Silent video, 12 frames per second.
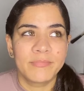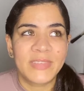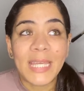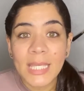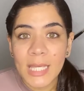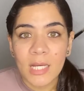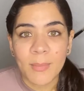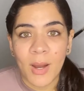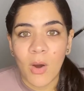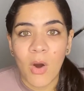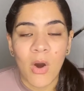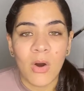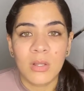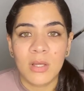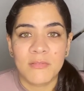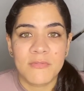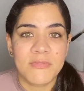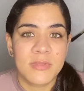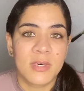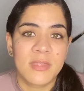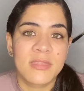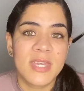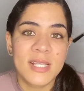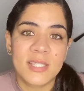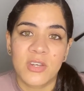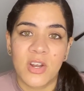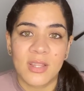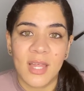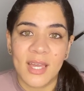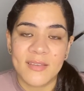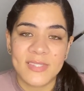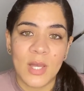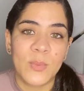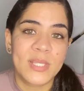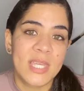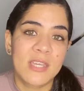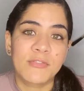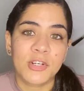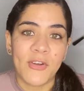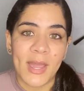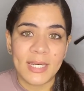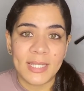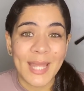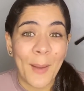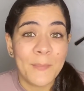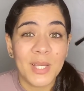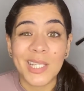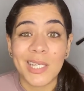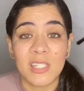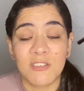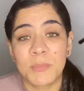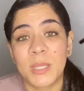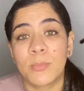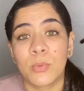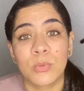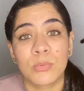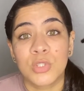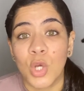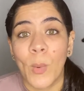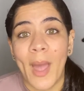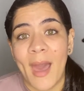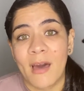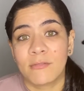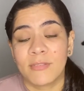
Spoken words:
thinking about all of the things in our lives that we take for granted that millions of people don't have,